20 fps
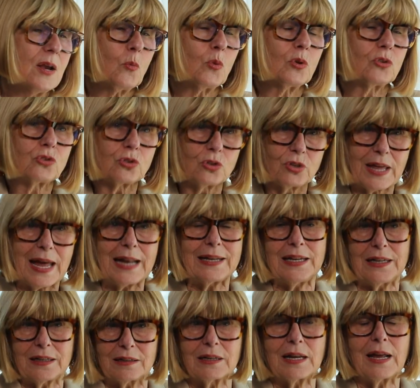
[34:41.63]
We'll do that
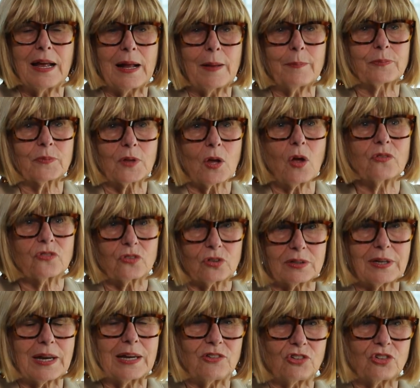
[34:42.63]
in
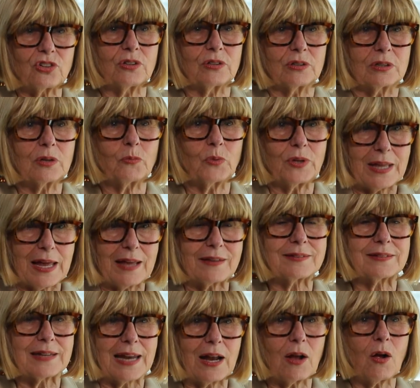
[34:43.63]
consultation with our
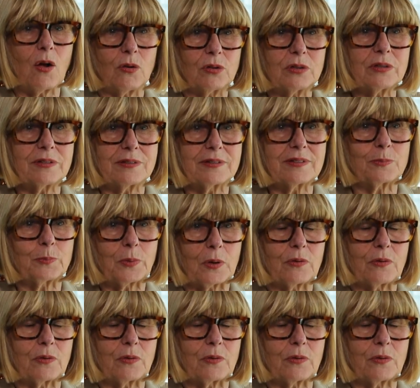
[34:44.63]
stakeholders,